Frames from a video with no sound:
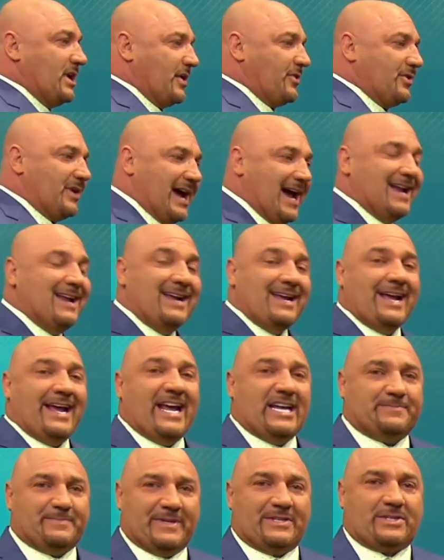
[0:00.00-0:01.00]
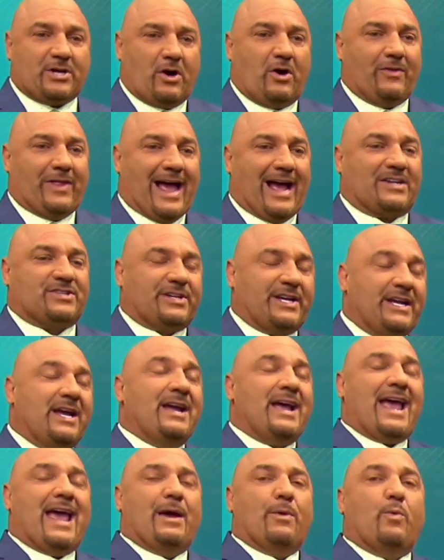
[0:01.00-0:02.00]
the other night, he's been told actually,
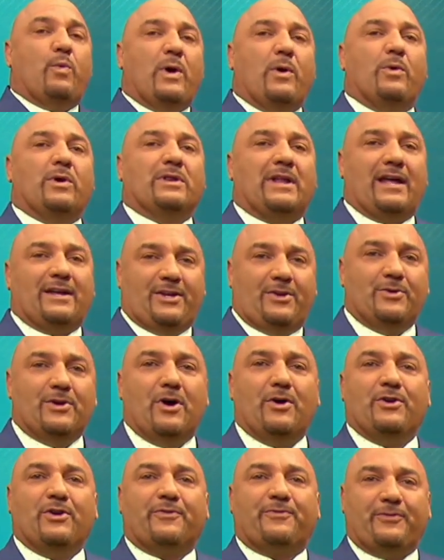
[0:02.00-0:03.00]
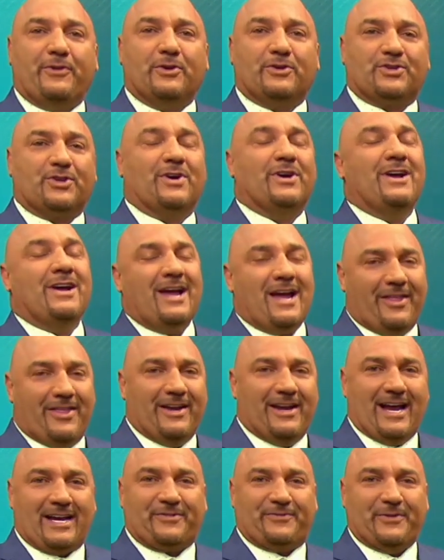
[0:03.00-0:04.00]
hey, we will let you know your future in
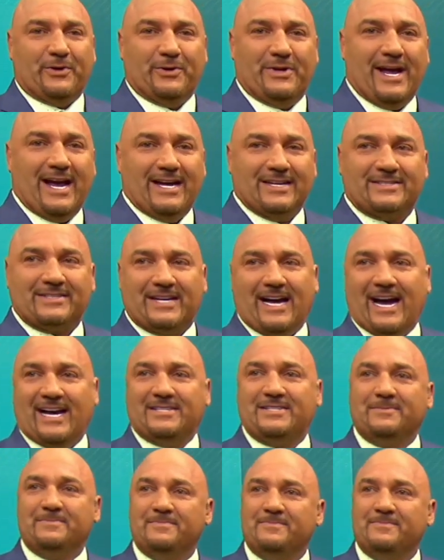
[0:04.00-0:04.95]
the next few days. Guys?